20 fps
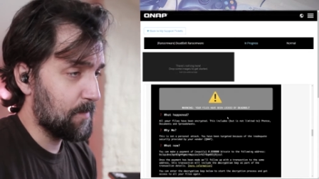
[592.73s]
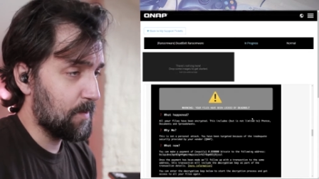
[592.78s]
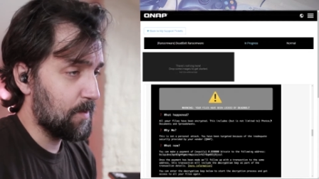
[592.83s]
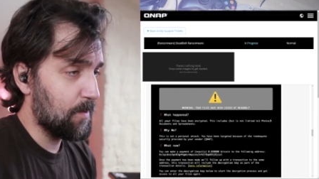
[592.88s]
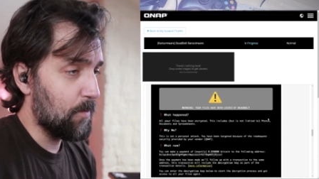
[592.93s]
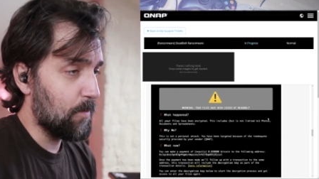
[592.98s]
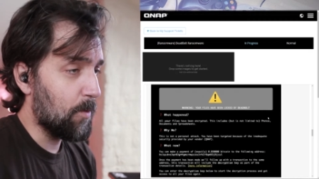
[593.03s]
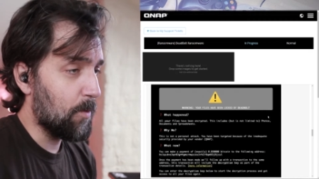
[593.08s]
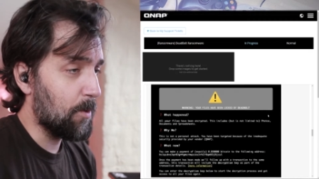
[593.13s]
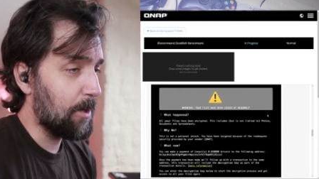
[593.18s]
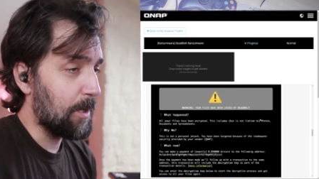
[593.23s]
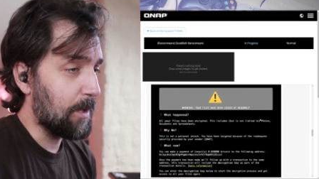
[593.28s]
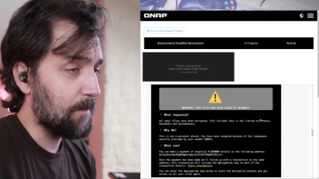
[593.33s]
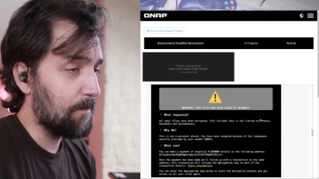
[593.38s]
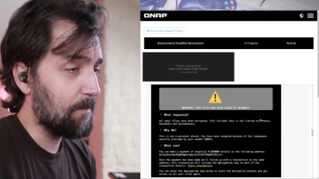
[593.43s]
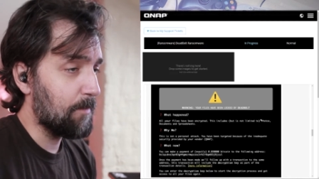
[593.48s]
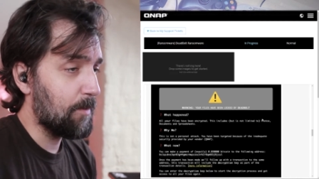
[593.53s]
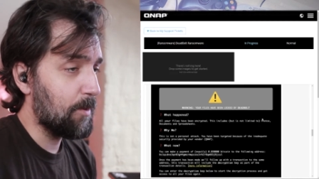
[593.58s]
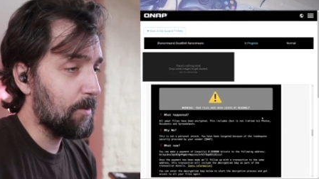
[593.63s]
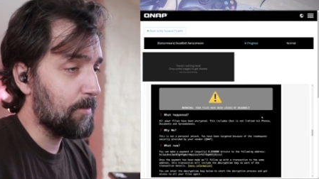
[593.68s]
Warning,
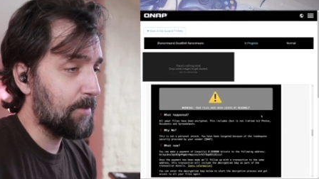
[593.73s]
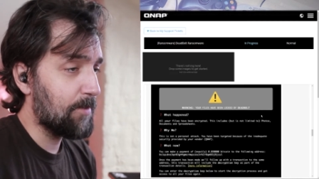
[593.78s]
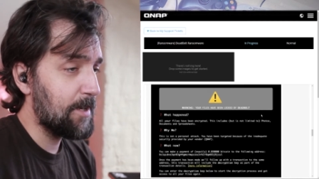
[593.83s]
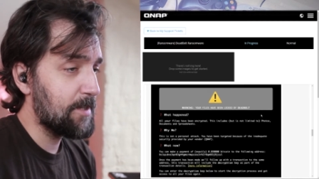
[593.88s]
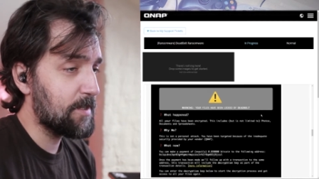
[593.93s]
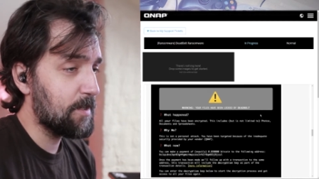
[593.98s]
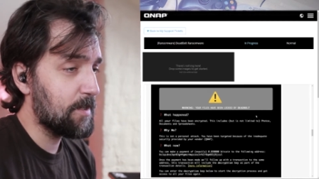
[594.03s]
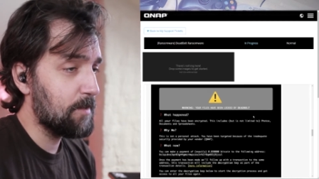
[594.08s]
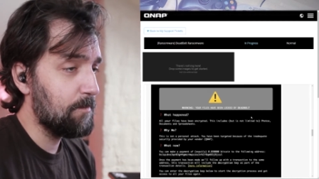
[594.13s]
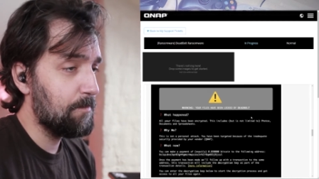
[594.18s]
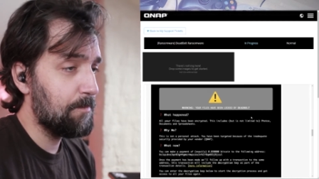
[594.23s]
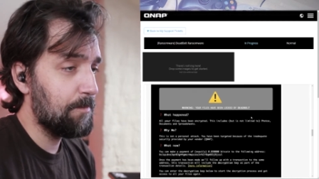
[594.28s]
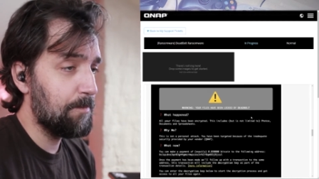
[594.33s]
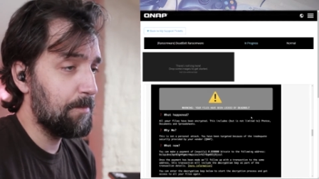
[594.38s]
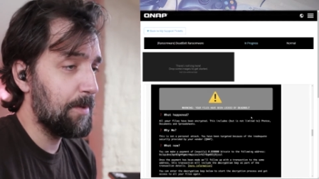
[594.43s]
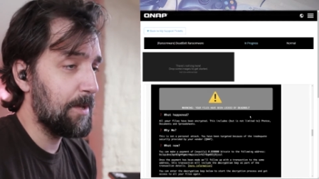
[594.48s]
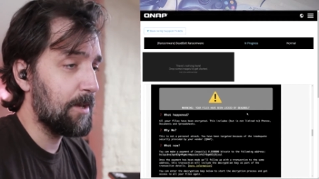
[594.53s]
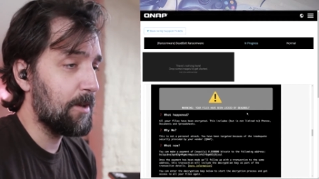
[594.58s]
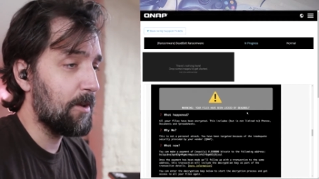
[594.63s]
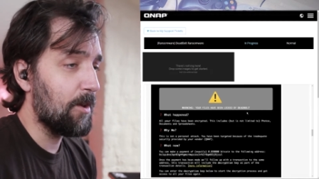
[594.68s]
your files have
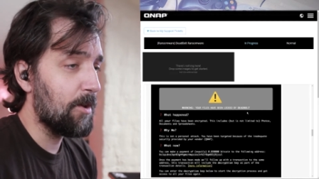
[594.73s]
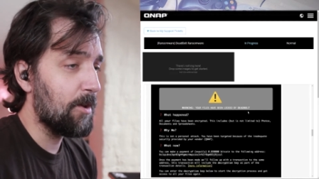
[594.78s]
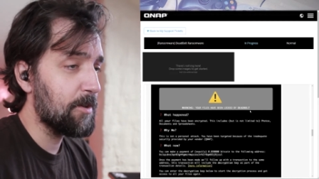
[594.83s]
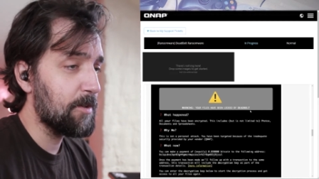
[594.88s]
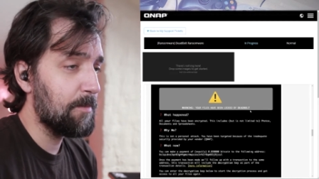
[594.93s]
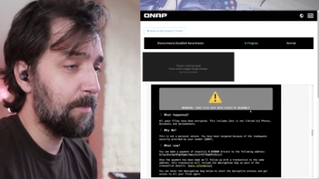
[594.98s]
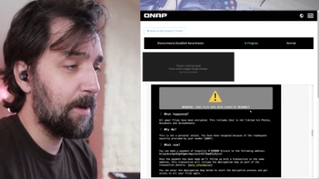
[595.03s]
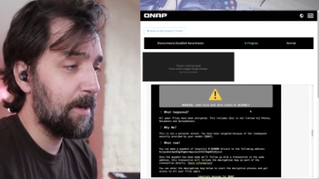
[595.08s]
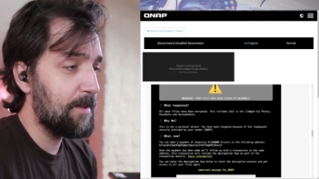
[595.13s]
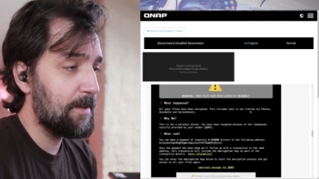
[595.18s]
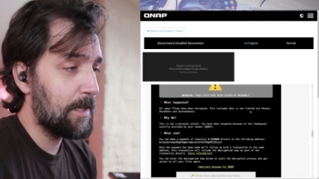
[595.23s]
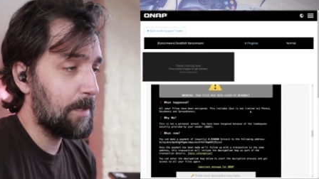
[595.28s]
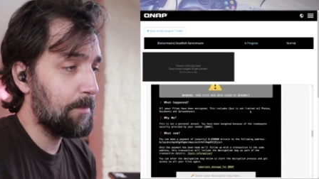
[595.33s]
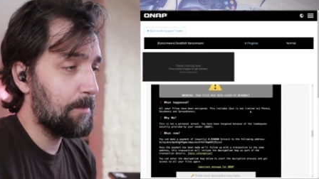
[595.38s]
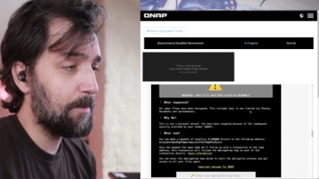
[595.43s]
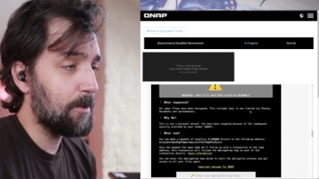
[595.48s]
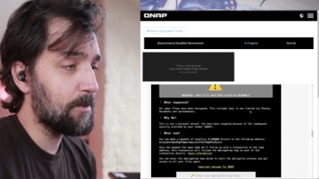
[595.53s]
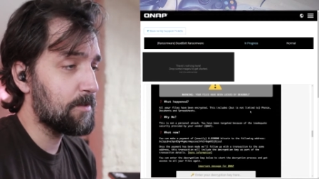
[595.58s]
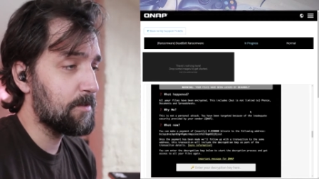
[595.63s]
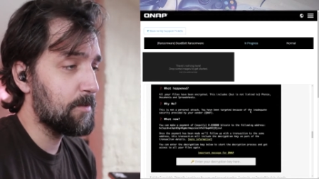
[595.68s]
been locked by
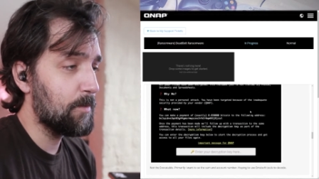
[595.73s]
Deadbolt.